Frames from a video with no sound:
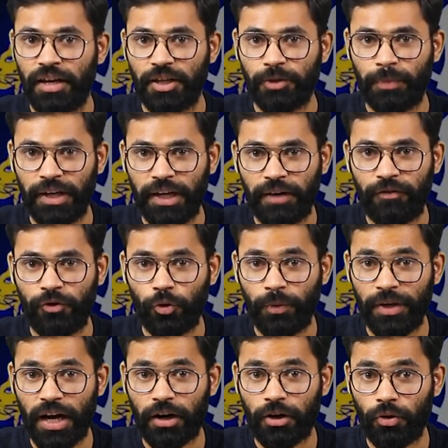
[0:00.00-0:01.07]
is believed to
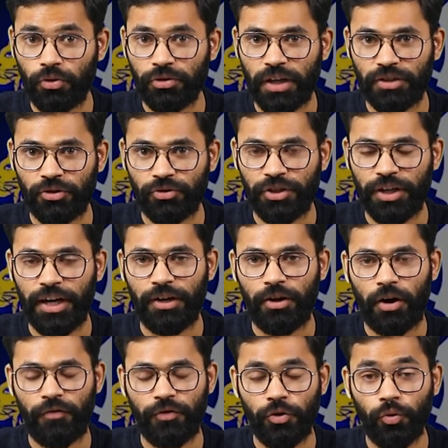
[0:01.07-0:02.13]
be a close associate
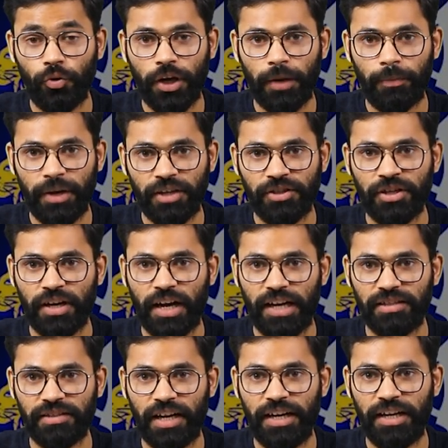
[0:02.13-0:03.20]
of UK-based
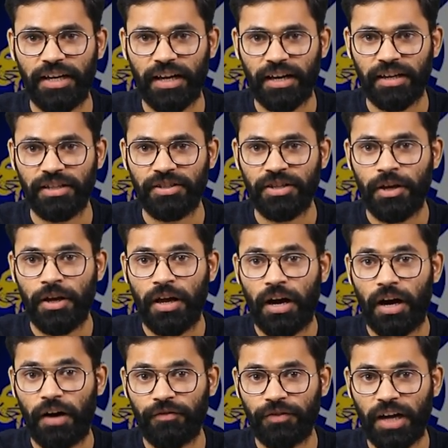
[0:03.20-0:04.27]
Khalistani terrorist
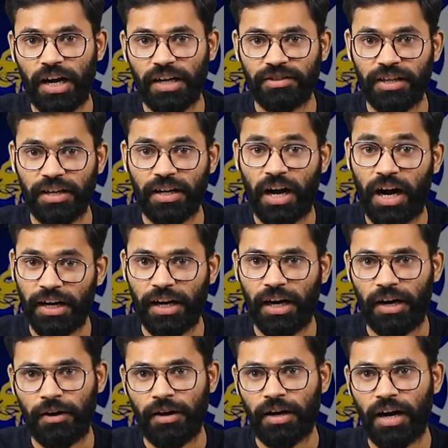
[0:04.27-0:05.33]
Avtar Singh
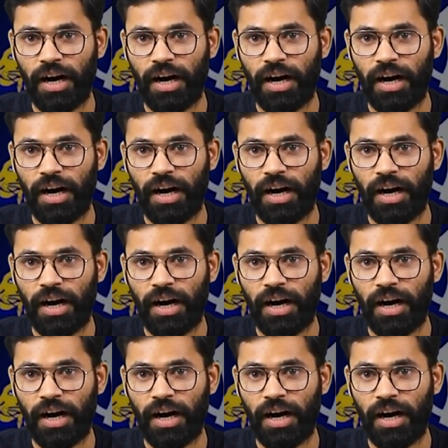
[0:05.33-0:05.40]
Khanda.